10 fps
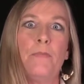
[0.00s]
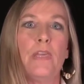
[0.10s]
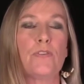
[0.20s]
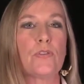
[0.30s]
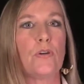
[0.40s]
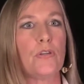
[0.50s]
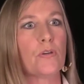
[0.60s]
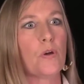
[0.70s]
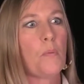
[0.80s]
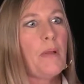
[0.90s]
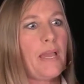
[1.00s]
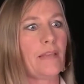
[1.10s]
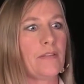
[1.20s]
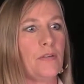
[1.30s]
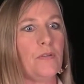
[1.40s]
And so you go
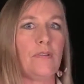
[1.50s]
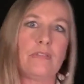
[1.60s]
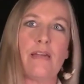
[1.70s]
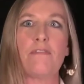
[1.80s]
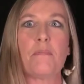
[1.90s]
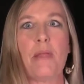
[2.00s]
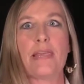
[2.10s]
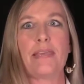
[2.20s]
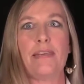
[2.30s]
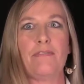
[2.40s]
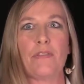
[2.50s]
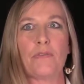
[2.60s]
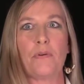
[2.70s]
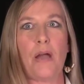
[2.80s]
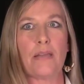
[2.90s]
back to, you'll never make it even
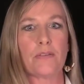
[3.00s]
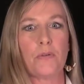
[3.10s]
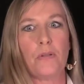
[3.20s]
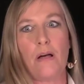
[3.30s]
through high school,